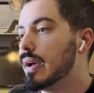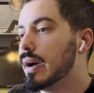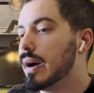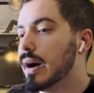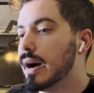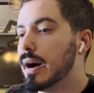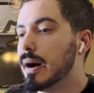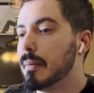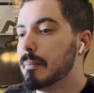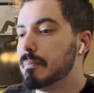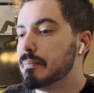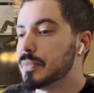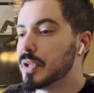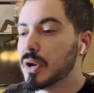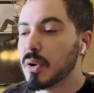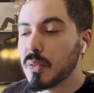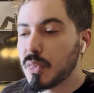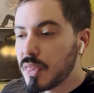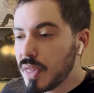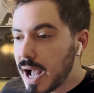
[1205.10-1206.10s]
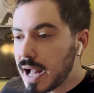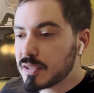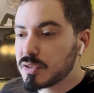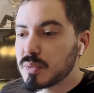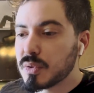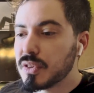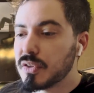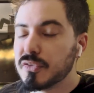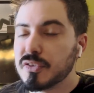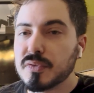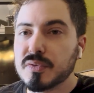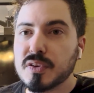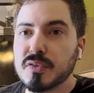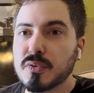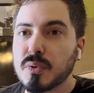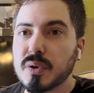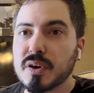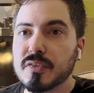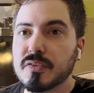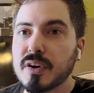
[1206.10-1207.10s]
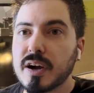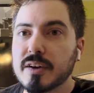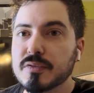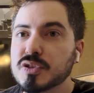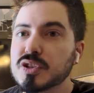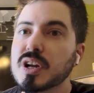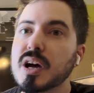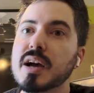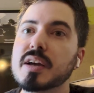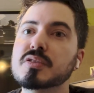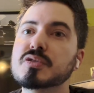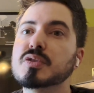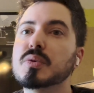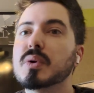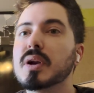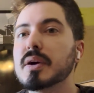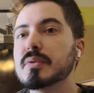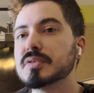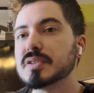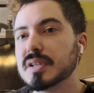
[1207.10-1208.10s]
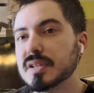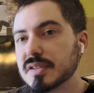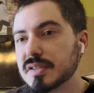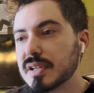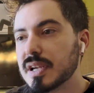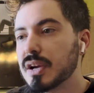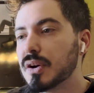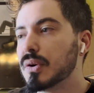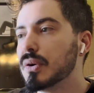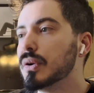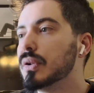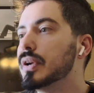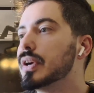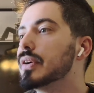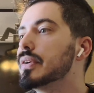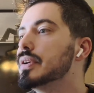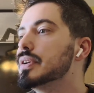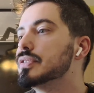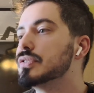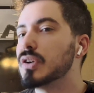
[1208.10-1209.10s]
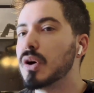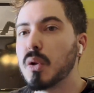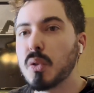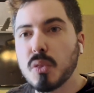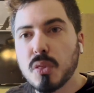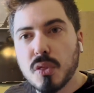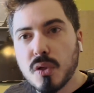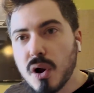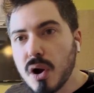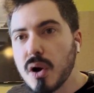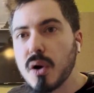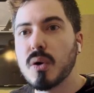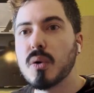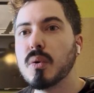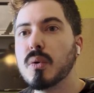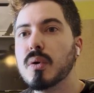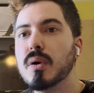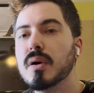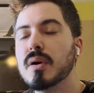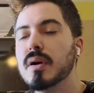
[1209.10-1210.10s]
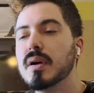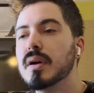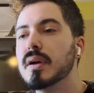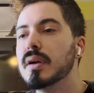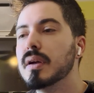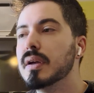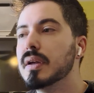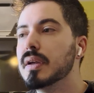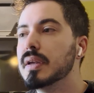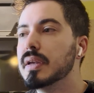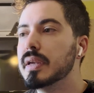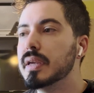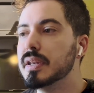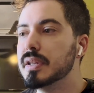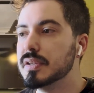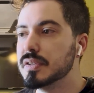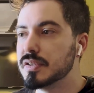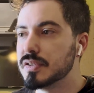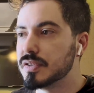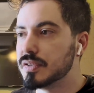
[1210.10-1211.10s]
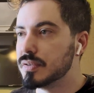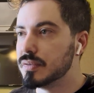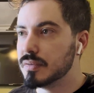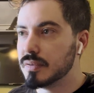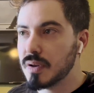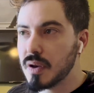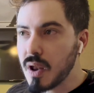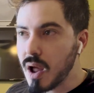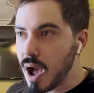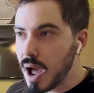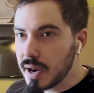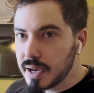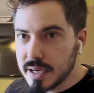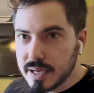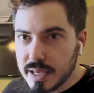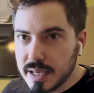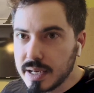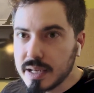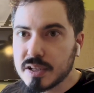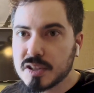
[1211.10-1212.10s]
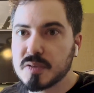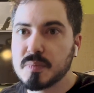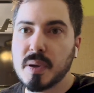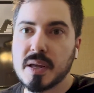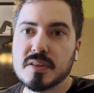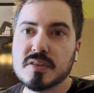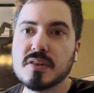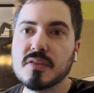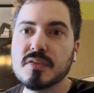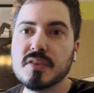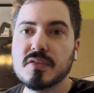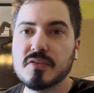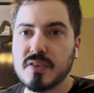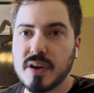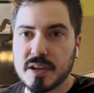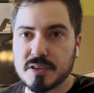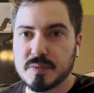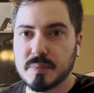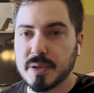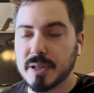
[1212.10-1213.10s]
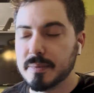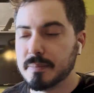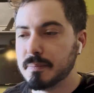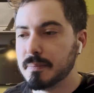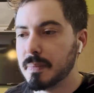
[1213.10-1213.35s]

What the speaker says: That's where the 5045 shines. So what I was going to say earlier is, although it is not an inexpensive investment,